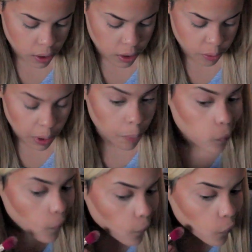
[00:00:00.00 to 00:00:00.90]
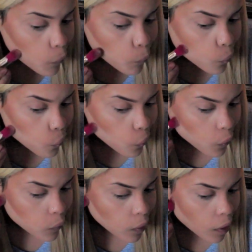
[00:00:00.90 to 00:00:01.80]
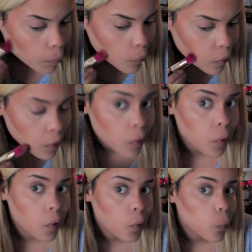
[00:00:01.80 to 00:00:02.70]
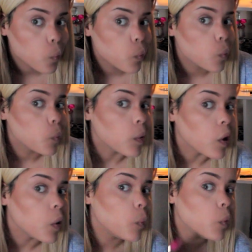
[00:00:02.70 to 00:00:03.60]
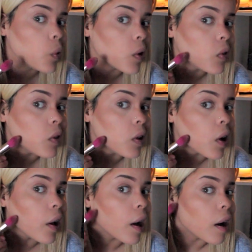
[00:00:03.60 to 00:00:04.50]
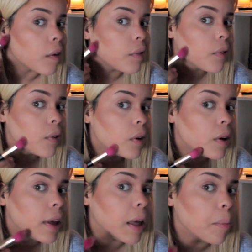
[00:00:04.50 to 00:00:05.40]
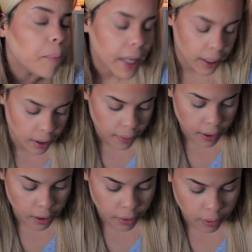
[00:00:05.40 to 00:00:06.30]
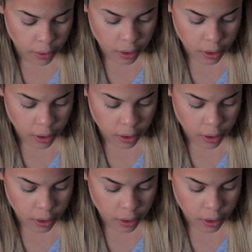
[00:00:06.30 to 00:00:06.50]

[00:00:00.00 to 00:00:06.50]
It's probably not gonna pull on camera, but you can see I have it baking there.